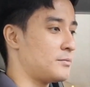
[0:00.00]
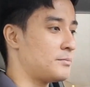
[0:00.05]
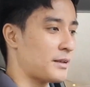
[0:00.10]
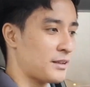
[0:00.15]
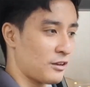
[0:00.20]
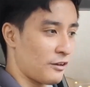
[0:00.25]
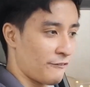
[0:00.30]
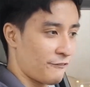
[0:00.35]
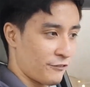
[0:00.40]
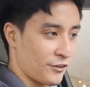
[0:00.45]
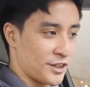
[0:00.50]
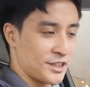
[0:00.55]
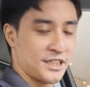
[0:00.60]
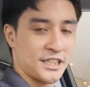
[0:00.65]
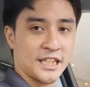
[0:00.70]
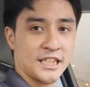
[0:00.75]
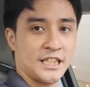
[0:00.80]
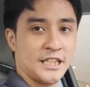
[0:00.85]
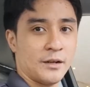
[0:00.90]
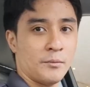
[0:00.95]
But of course, it
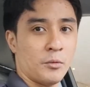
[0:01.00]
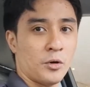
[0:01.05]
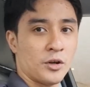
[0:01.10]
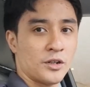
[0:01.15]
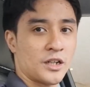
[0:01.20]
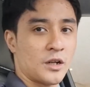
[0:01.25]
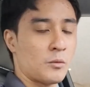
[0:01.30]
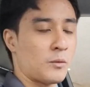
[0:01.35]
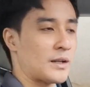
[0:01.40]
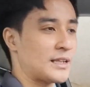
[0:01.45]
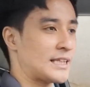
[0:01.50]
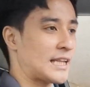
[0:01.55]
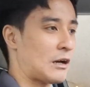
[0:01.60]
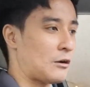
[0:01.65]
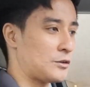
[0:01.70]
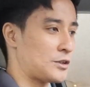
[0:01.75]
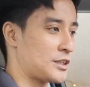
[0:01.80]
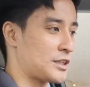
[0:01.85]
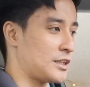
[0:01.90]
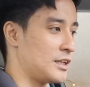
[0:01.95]
says here more than
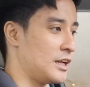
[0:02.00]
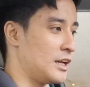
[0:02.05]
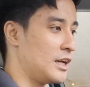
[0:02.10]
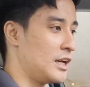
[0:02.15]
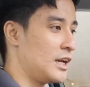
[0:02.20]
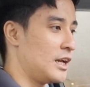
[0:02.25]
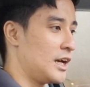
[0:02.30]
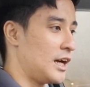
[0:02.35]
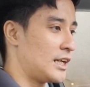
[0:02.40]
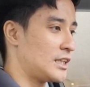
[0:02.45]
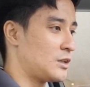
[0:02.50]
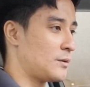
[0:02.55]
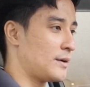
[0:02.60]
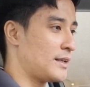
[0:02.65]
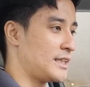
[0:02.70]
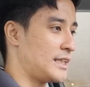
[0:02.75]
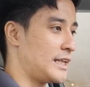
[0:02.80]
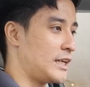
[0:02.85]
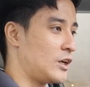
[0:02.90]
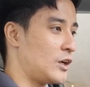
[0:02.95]
1,000 at
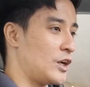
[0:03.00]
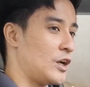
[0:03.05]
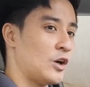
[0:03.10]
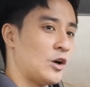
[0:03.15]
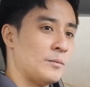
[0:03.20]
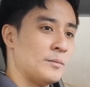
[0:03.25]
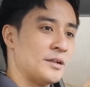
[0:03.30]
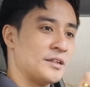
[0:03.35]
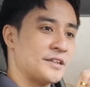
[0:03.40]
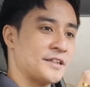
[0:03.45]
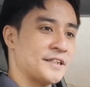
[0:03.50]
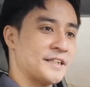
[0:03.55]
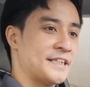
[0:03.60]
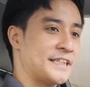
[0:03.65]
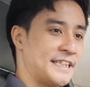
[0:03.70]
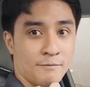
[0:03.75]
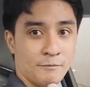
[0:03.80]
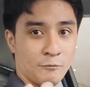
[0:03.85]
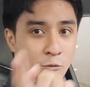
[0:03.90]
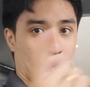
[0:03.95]
20
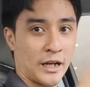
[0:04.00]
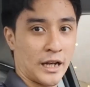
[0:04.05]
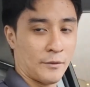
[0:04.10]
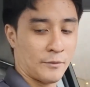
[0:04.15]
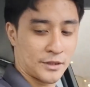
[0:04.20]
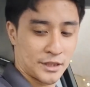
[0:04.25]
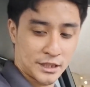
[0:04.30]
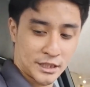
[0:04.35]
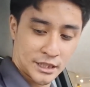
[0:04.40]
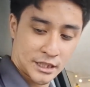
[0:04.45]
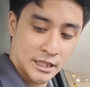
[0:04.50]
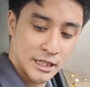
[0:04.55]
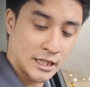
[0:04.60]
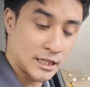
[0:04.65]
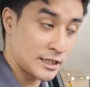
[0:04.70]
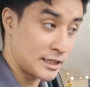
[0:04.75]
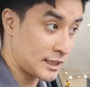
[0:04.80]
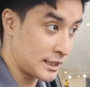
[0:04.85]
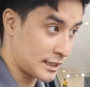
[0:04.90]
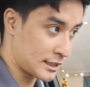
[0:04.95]
kilometers. When I was just
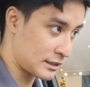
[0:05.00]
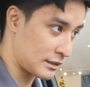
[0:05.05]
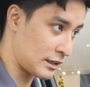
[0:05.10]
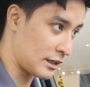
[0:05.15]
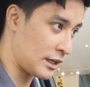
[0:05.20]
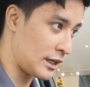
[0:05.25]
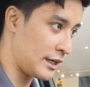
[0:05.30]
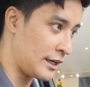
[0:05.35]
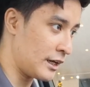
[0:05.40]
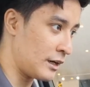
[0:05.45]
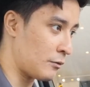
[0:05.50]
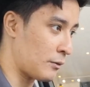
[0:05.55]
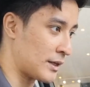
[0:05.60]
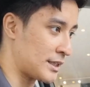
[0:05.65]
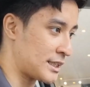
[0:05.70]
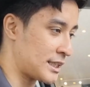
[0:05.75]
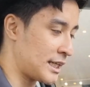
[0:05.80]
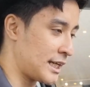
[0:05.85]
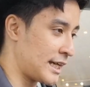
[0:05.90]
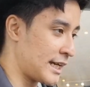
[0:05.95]
gunning it earlier,
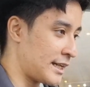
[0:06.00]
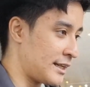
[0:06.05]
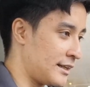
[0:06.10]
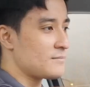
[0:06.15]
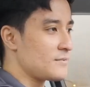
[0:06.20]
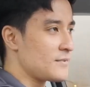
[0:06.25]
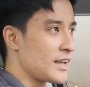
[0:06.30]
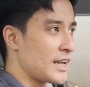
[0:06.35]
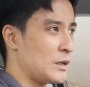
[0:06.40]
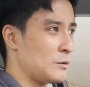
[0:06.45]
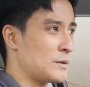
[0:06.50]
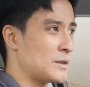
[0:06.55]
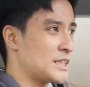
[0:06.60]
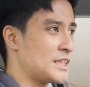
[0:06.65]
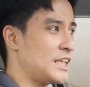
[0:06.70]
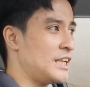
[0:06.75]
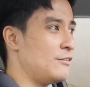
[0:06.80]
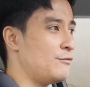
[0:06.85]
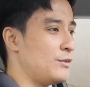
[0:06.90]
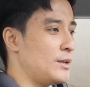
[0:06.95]
once again, it was
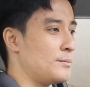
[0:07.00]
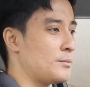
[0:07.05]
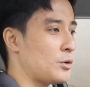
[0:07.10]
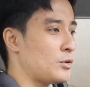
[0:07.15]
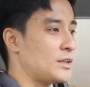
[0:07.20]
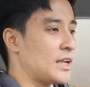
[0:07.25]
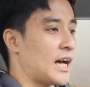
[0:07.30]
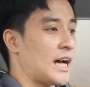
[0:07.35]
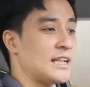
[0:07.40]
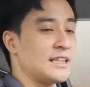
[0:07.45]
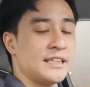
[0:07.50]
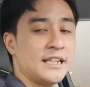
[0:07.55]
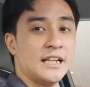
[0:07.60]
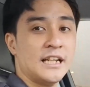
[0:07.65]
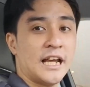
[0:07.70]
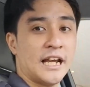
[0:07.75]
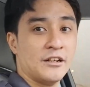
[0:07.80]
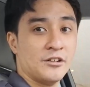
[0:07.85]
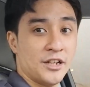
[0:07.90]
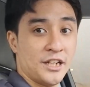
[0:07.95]
EV mode
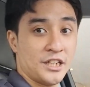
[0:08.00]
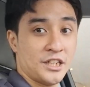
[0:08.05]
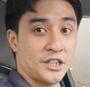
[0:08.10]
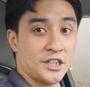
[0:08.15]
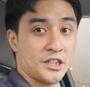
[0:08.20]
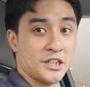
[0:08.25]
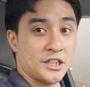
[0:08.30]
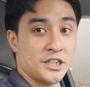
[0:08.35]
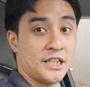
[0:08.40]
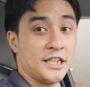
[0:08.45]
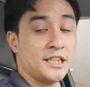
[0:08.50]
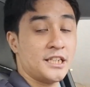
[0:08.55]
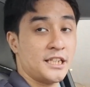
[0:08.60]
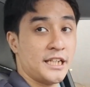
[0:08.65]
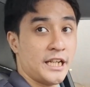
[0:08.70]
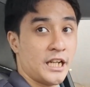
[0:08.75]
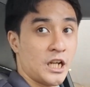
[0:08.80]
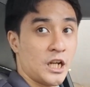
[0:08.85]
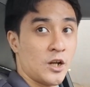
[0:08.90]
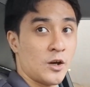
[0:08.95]
until I reached
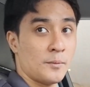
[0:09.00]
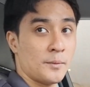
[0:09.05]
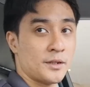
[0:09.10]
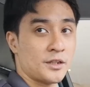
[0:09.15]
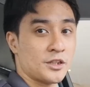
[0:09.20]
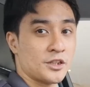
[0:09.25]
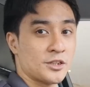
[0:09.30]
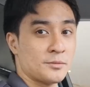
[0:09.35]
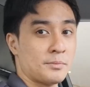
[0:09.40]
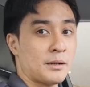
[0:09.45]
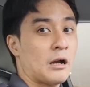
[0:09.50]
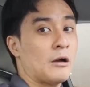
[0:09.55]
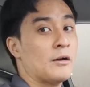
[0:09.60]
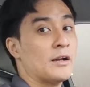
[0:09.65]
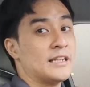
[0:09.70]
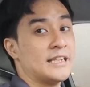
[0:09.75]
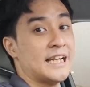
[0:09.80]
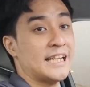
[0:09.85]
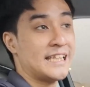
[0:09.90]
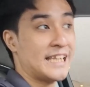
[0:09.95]
60 kilometers per hour.
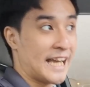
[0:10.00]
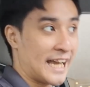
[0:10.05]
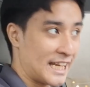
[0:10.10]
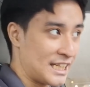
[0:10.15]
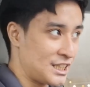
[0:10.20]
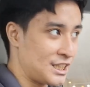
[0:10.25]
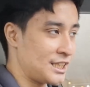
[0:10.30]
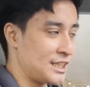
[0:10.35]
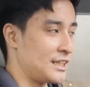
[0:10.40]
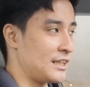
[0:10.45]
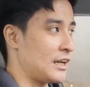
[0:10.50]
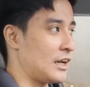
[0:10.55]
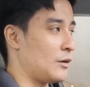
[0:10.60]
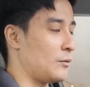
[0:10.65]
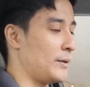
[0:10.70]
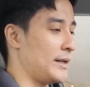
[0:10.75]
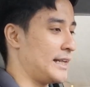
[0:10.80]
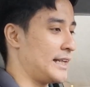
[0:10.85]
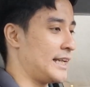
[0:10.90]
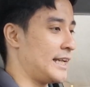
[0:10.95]
And then the engine
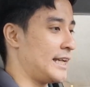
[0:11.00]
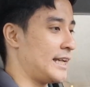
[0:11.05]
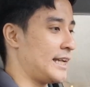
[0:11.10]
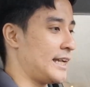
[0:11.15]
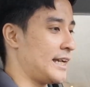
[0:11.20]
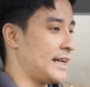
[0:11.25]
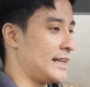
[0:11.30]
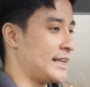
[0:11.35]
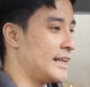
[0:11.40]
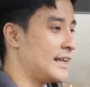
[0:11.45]
will kick in.